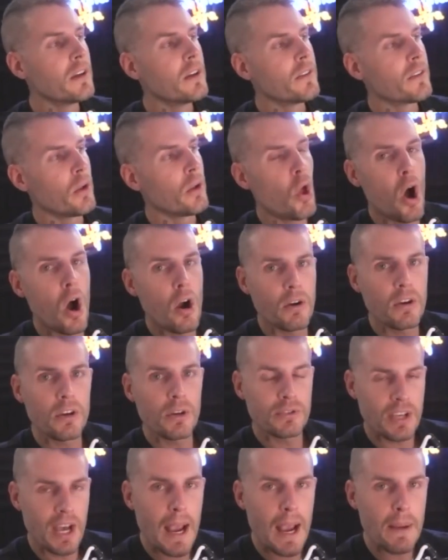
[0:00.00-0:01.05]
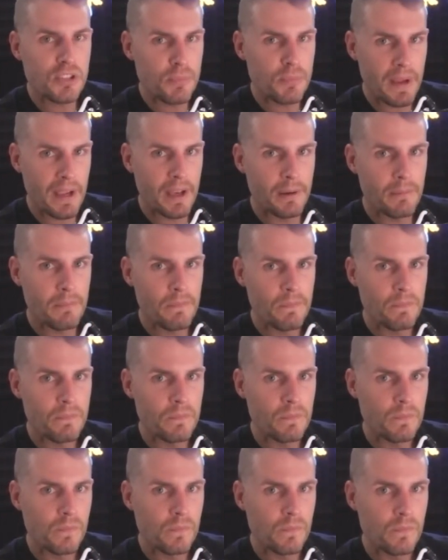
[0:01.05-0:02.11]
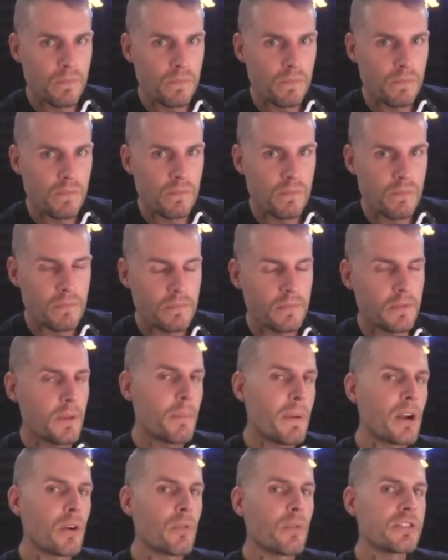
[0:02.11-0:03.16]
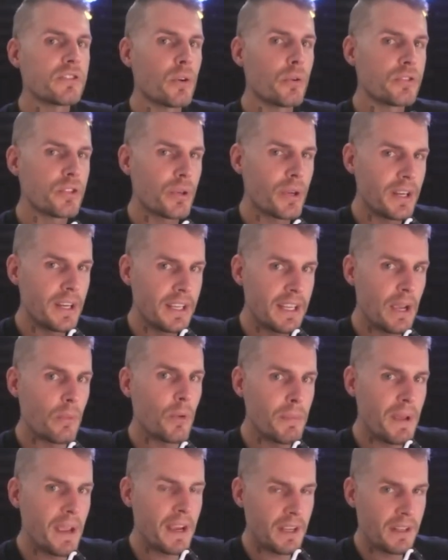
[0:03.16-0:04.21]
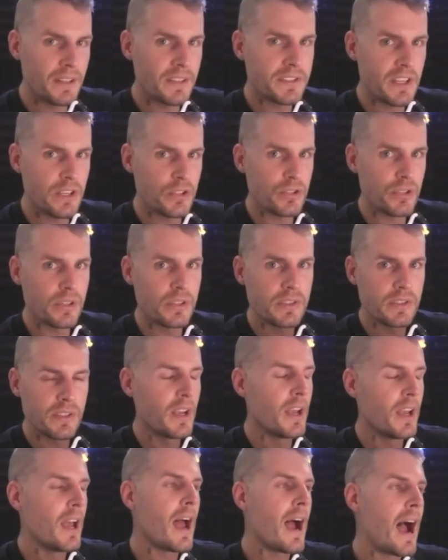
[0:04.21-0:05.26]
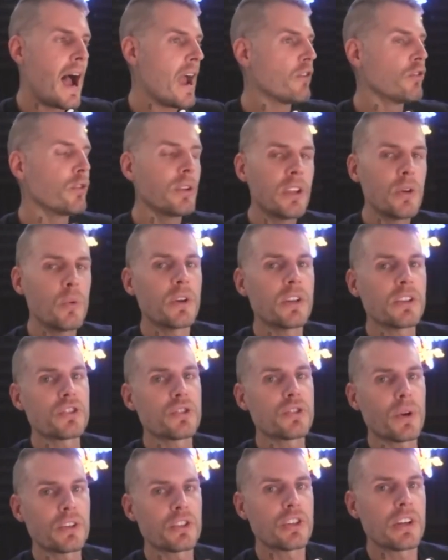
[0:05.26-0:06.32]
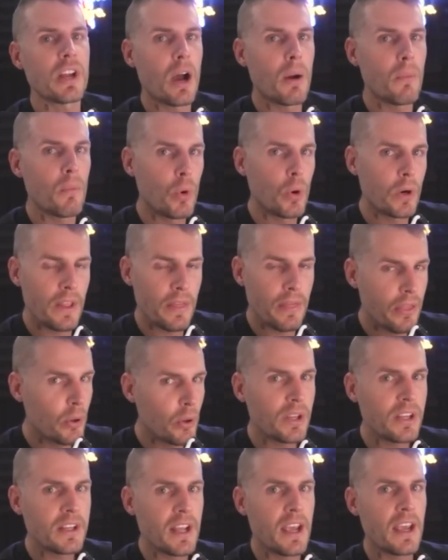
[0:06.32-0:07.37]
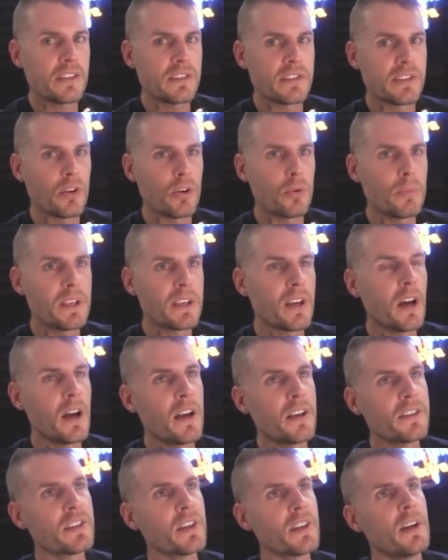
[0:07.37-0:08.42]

the longer your time span, the better results you're going to get when making decisions. I really wouldn't stretch it out more than 30 days, though, because